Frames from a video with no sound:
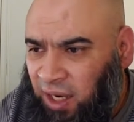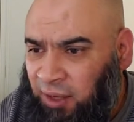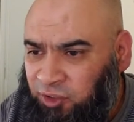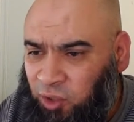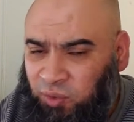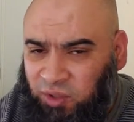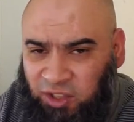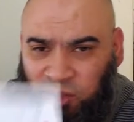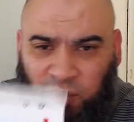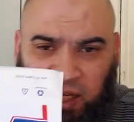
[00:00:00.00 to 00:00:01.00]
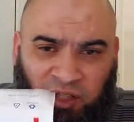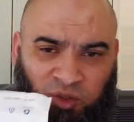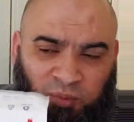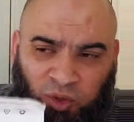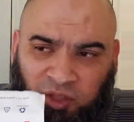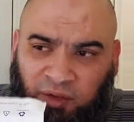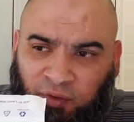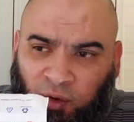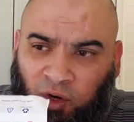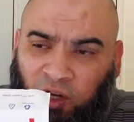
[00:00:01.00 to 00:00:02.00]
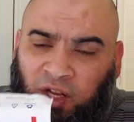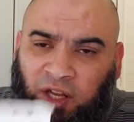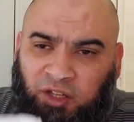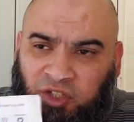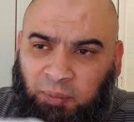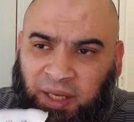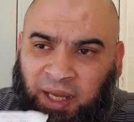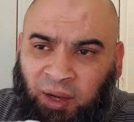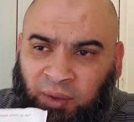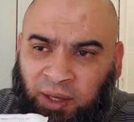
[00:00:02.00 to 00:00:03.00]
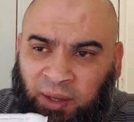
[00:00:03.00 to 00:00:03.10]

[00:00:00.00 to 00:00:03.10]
So this is what I use mostly for shipping out